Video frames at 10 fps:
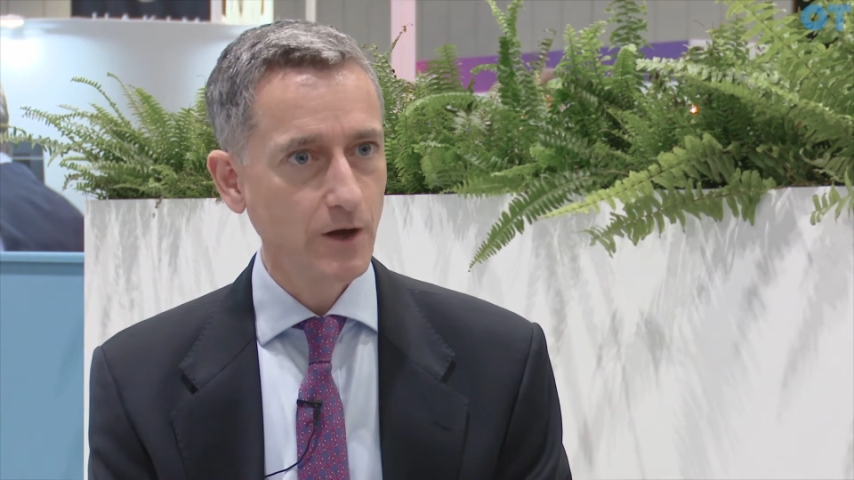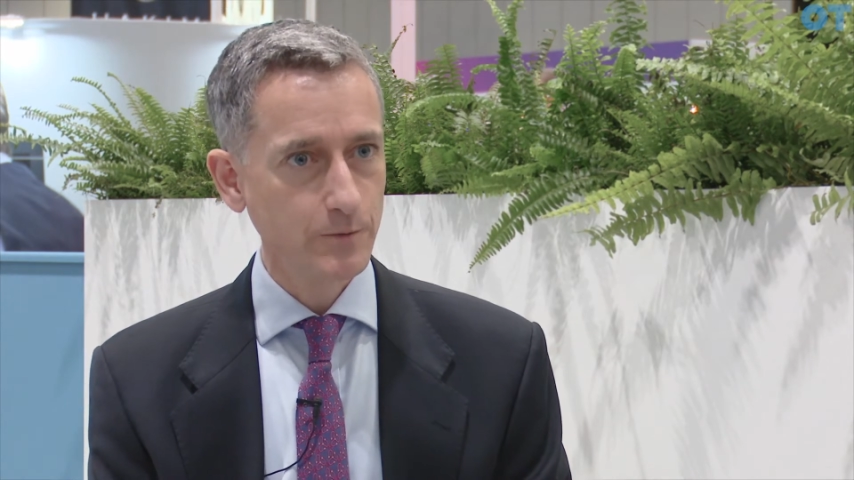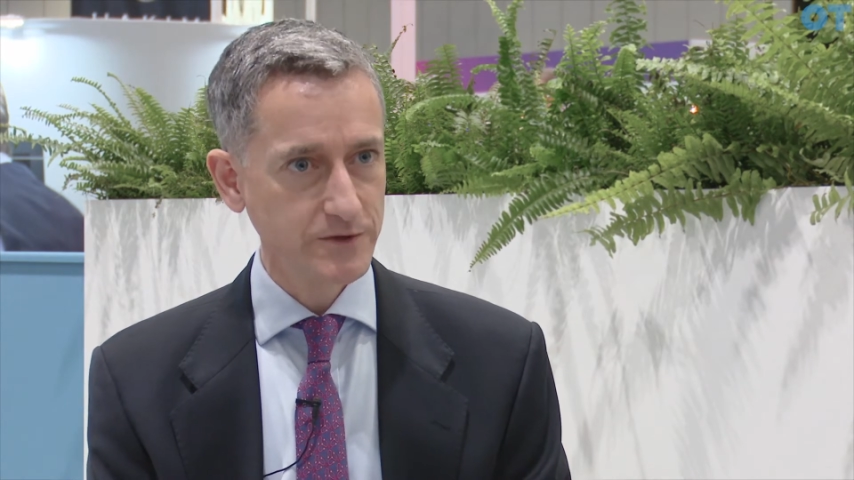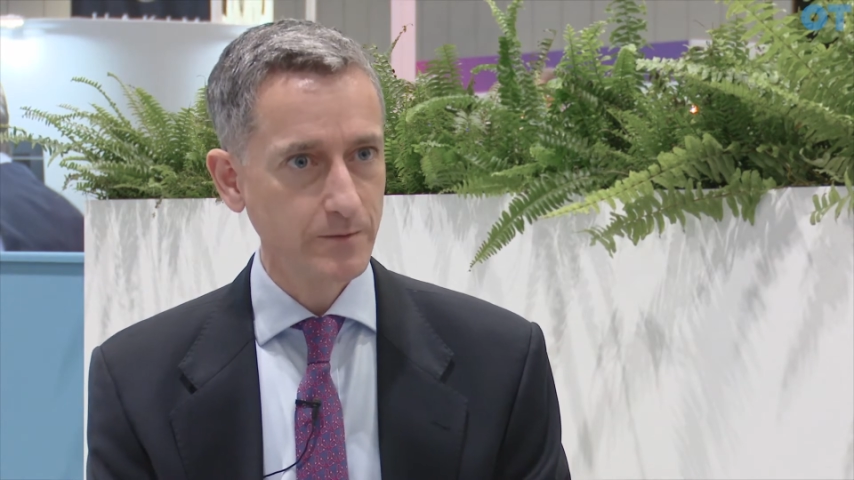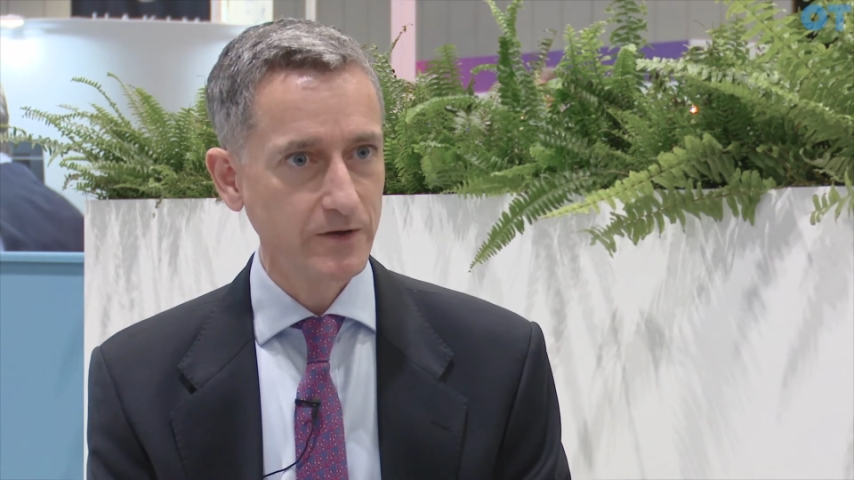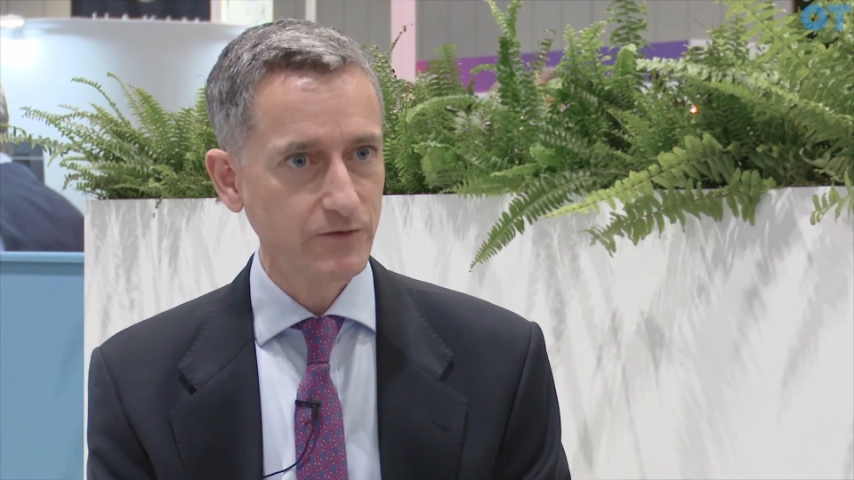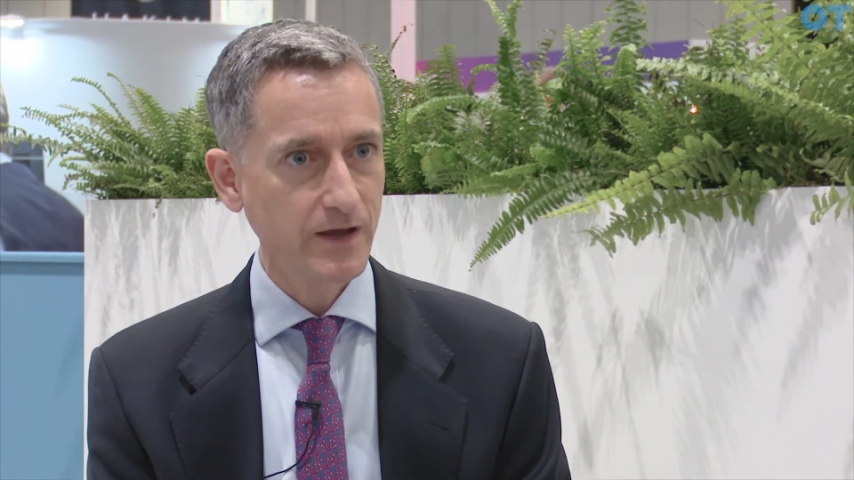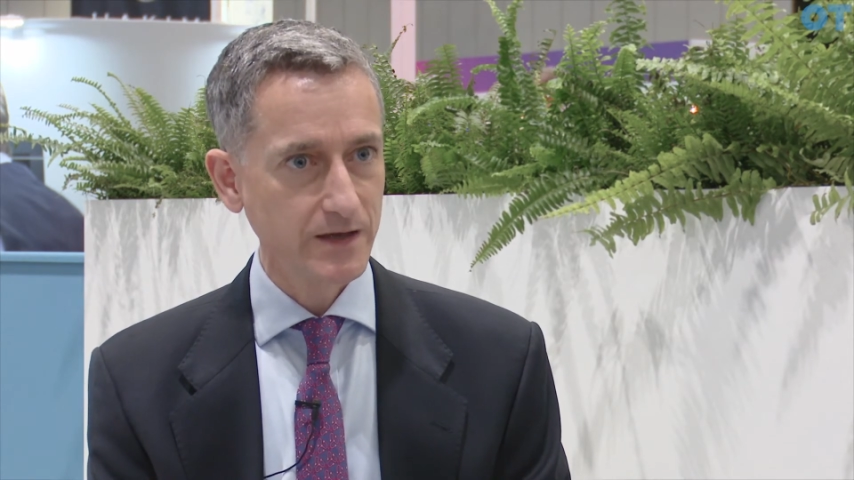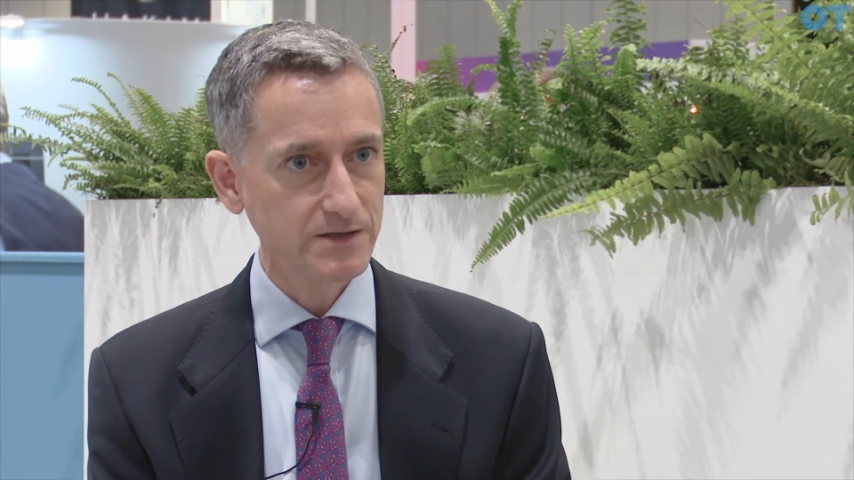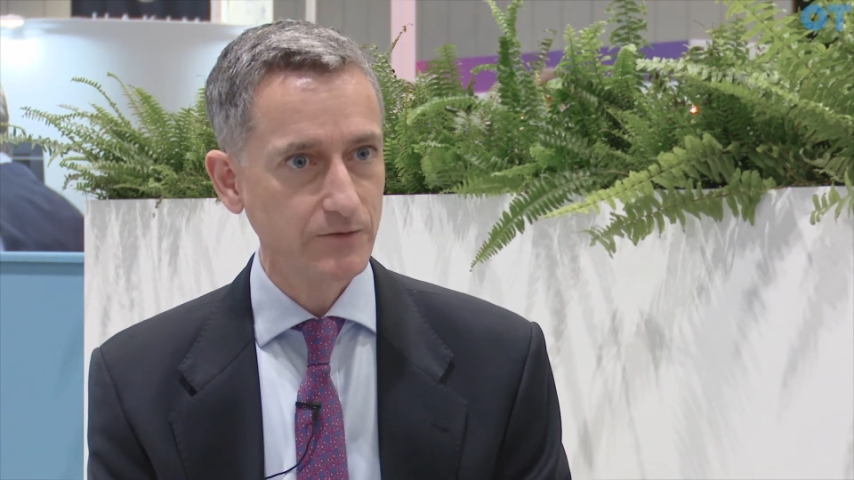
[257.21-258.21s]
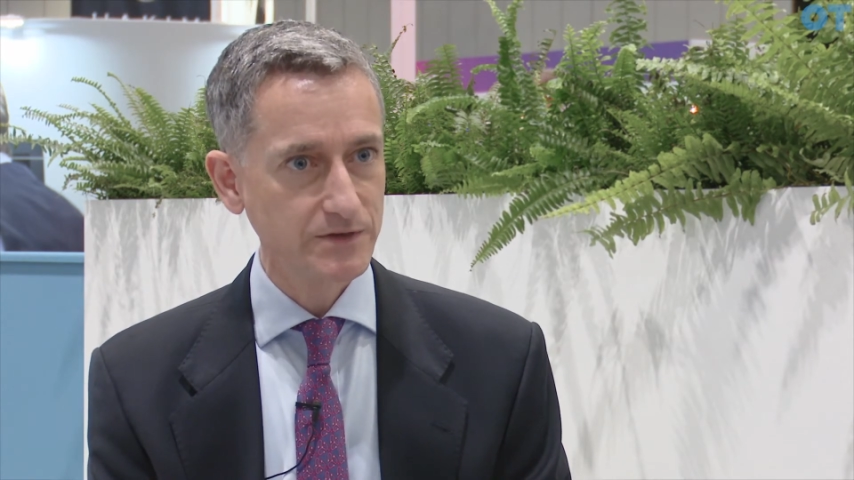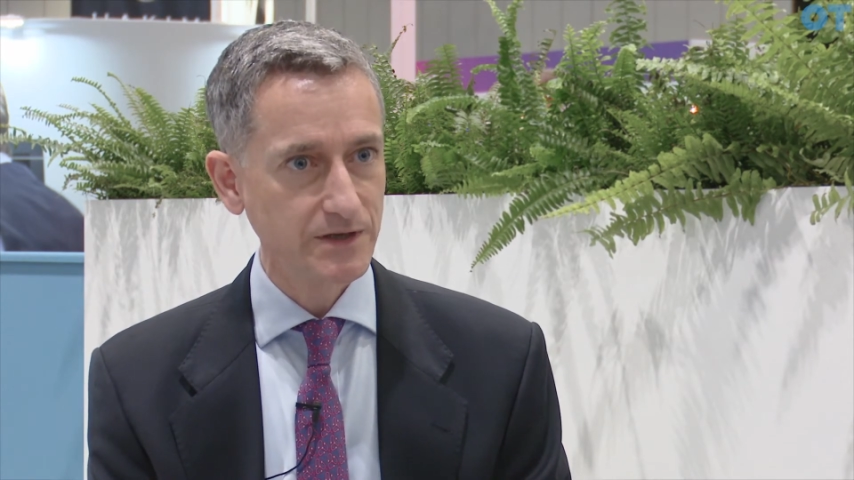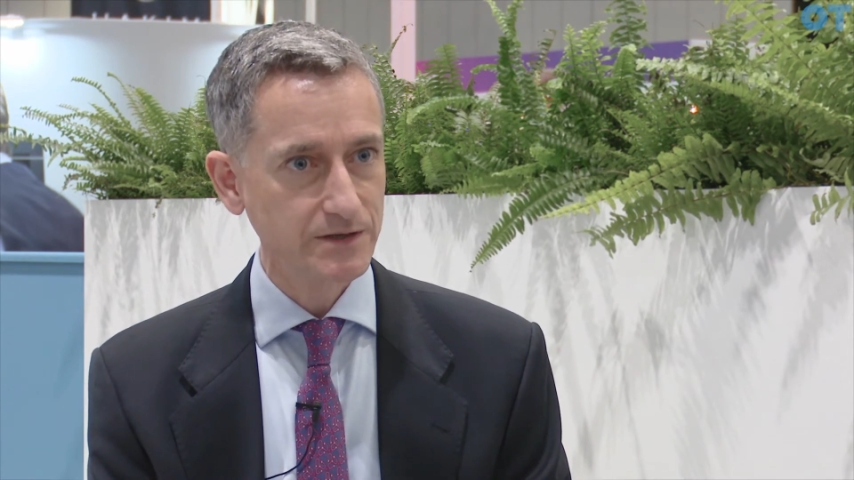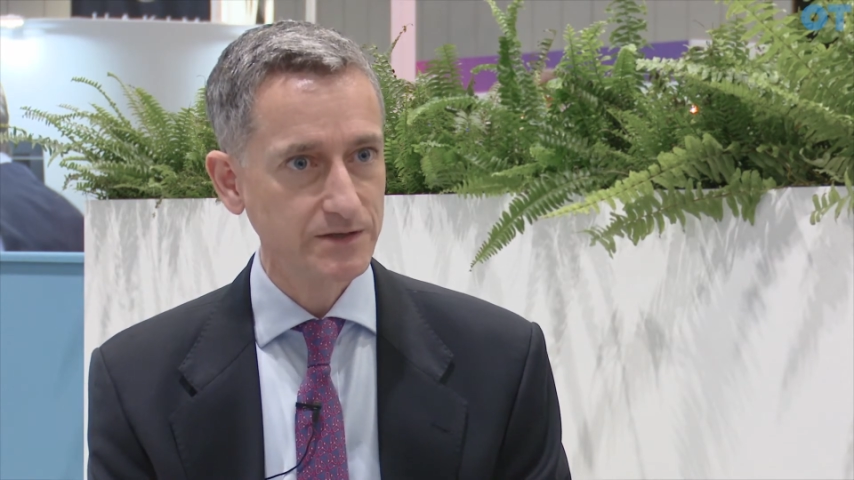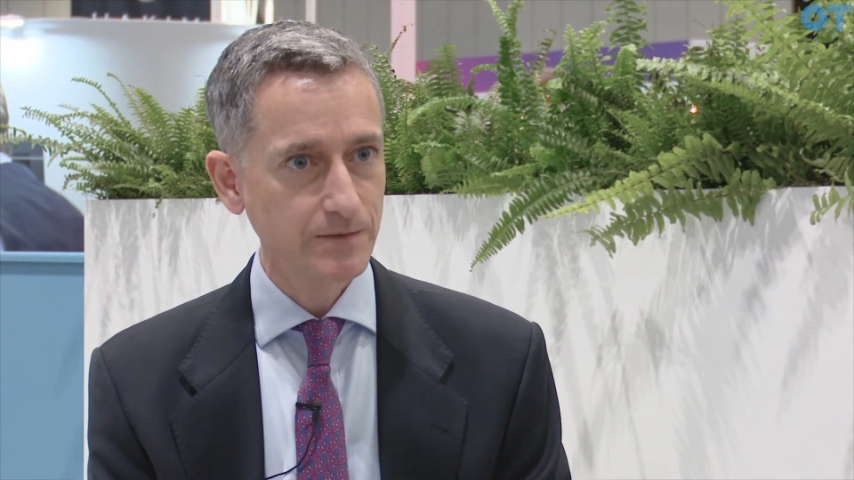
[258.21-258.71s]
optometric
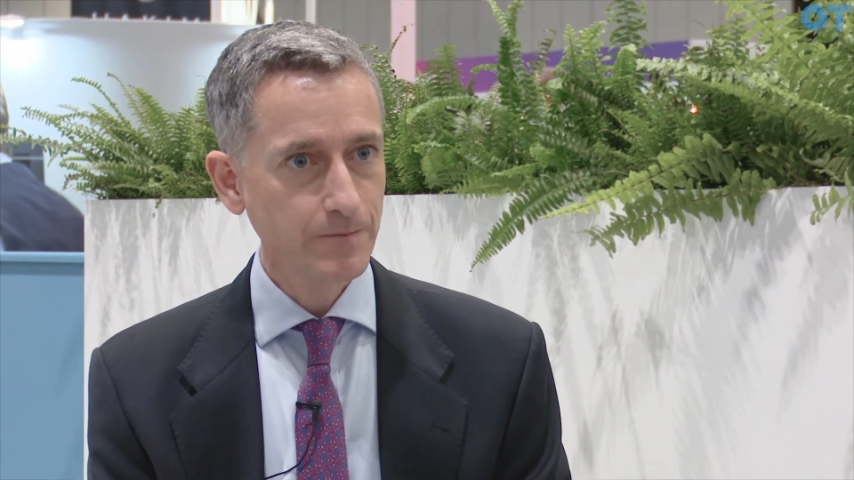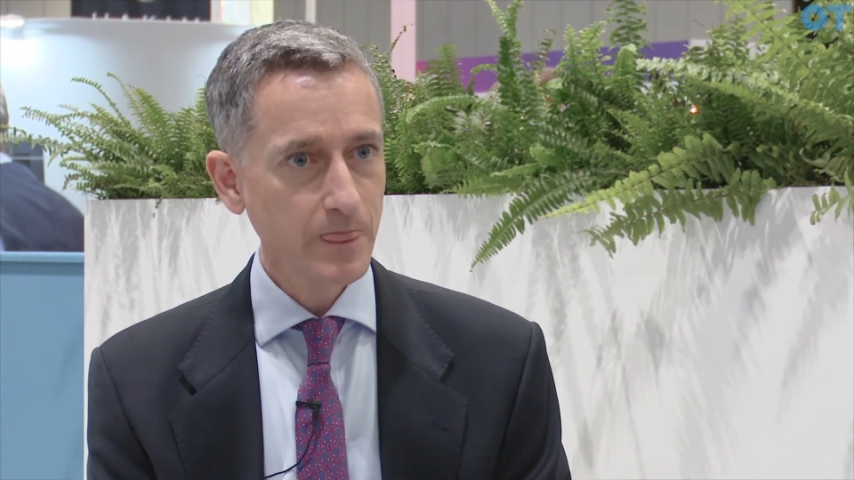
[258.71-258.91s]
activities.